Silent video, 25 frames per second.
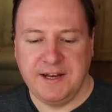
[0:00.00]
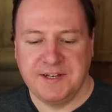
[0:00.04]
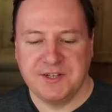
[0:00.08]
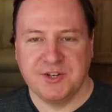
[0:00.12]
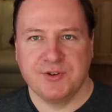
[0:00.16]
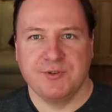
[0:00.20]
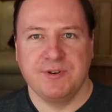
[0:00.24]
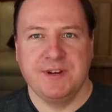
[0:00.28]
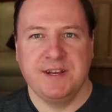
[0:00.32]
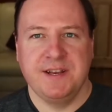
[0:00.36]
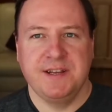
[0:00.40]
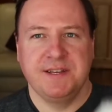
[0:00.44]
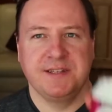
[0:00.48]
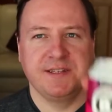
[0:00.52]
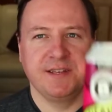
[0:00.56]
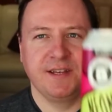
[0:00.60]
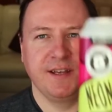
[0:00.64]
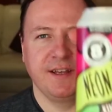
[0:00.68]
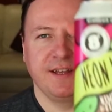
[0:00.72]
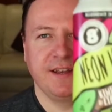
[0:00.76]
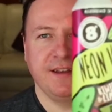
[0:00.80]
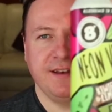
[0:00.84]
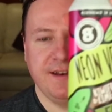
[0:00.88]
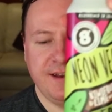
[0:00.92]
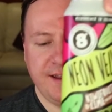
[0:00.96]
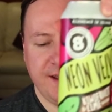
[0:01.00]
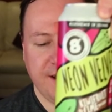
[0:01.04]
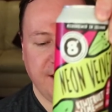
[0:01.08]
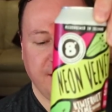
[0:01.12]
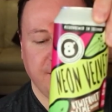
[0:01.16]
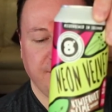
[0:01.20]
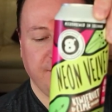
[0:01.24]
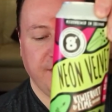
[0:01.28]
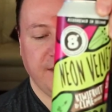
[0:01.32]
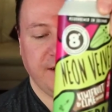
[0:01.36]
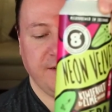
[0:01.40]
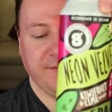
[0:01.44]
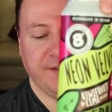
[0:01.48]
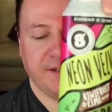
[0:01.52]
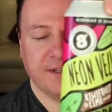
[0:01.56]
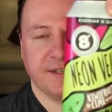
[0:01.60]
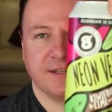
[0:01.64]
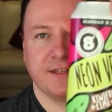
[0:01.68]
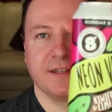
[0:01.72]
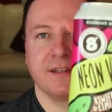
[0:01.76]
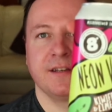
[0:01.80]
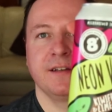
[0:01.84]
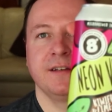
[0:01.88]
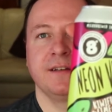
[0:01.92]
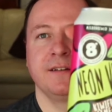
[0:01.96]
8 Degrees Neon
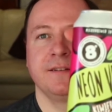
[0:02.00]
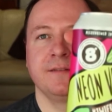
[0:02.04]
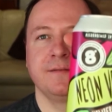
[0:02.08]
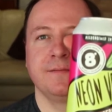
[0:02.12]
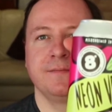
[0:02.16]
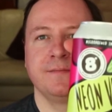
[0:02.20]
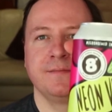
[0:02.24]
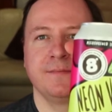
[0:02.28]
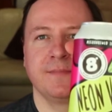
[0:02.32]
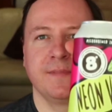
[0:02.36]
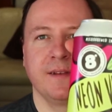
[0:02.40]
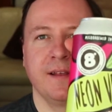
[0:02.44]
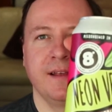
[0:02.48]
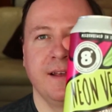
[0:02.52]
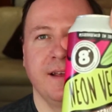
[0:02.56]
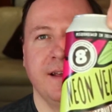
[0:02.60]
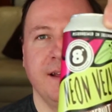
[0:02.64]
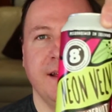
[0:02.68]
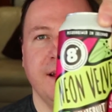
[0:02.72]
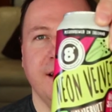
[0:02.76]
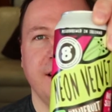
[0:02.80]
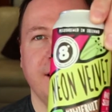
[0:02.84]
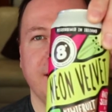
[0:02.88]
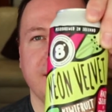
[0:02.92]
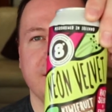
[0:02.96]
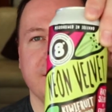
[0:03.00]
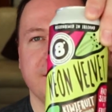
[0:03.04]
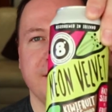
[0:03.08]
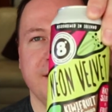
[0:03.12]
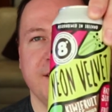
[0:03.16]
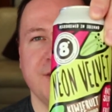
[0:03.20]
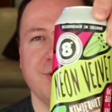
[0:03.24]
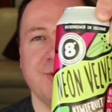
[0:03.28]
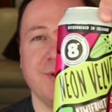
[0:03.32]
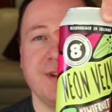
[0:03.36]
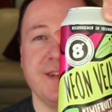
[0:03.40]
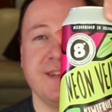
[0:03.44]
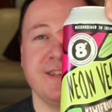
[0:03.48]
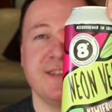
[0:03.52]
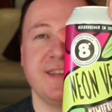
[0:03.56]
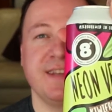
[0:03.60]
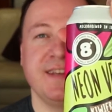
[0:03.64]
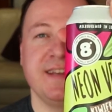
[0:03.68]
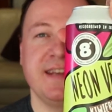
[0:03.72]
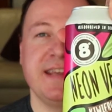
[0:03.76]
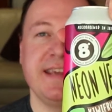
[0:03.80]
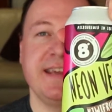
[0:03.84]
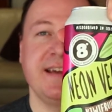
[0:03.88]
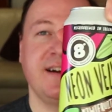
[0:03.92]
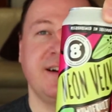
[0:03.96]
Velvet. So 8
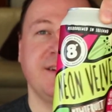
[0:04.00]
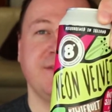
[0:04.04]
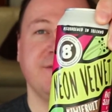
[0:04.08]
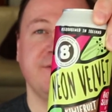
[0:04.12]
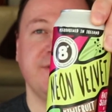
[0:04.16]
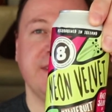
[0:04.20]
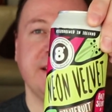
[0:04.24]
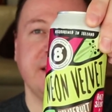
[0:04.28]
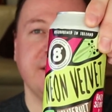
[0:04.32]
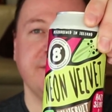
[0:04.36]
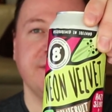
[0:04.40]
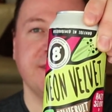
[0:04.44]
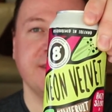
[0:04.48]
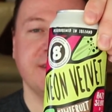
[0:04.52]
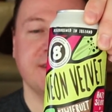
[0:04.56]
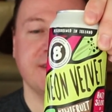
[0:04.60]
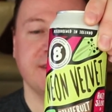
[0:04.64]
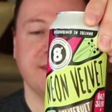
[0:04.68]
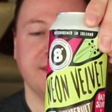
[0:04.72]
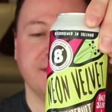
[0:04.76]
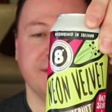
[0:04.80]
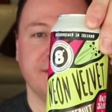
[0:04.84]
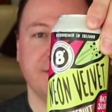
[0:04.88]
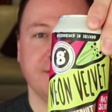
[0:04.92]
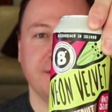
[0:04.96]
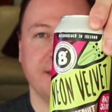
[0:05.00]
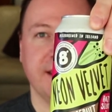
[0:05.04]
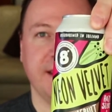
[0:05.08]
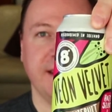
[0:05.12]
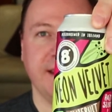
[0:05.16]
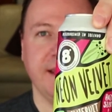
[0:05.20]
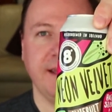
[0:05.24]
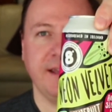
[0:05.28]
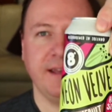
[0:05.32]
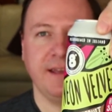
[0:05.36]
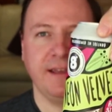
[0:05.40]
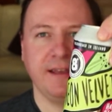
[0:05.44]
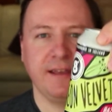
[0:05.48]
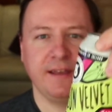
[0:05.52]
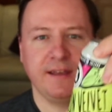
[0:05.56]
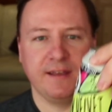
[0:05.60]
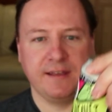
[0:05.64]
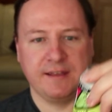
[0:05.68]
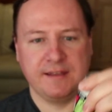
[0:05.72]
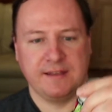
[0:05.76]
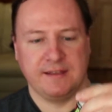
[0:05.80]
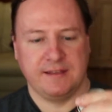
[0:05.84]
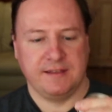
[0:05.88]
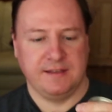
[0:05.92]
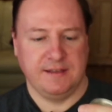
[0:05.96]
Degrees Neon Velvet. Okay.
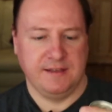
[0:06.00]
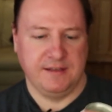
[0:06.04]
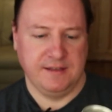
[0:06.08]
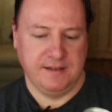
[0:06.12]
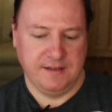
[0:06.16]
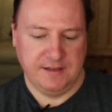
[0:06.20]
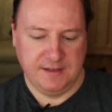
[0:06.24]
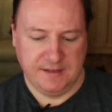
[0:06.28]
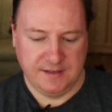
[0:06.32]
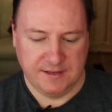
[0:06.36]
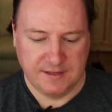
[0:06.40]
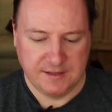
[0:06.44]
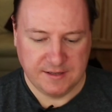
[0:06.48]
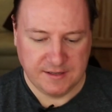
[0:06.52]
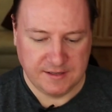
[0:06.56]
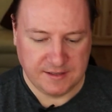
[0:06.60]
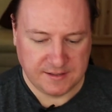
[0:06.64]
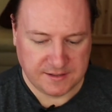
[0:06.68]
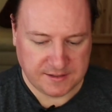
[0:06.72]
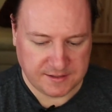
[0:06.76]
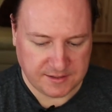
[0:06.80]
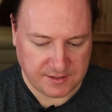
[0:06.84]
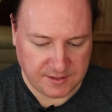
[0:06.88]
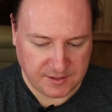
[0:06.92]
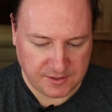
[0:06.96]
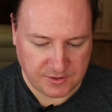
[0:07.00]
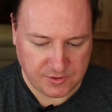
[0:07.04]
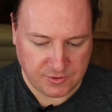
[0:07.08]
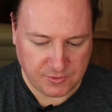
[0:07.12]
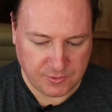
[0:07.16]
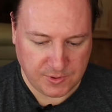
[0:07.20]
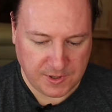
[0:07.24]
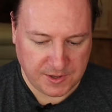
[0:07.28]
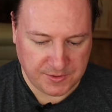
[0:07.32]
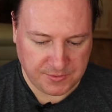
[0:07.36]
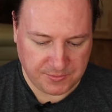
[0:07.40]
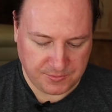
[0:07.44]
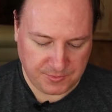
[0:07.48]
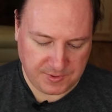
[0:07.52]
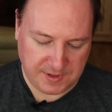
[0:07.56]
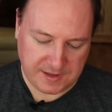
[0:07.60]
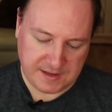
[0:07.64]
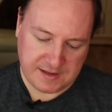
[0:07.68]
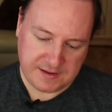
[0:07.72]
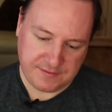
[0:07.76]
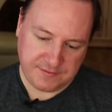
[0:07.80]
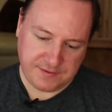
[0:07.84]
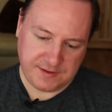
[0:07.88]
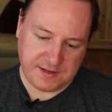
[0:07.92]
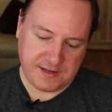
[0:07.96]
So what we
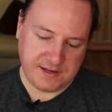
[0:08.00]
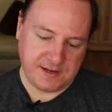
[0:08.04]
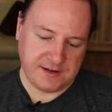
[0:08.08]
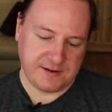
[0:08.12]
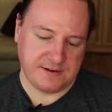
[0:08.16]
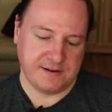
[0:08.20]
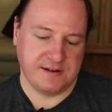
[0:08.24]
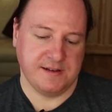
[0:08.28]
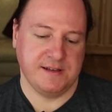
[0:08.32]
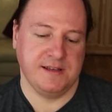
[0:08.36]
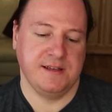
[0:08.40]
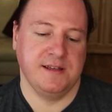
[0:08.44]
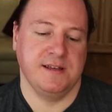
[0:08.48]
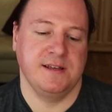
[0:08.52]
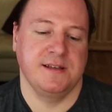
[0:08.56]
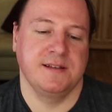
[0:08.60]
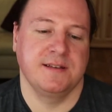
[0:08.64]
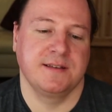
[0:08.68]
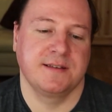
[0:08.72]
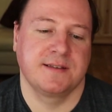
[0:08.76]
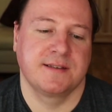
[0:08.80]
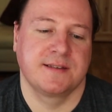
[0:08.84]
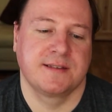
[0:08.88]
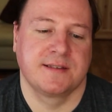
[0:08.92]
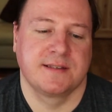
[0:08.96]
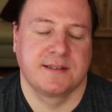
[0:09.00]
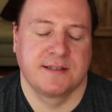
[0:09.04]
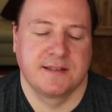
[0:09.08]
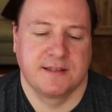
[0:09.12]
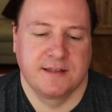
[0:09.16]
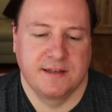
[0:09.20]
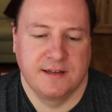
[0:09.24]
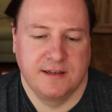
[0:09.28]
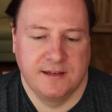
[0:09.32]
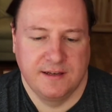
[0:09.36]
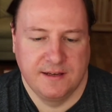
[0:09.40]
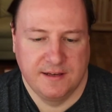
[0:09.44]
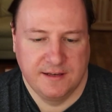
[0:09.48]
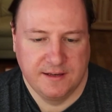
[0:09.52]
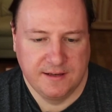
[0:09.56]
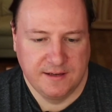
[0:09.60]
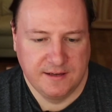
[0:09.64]
have here is,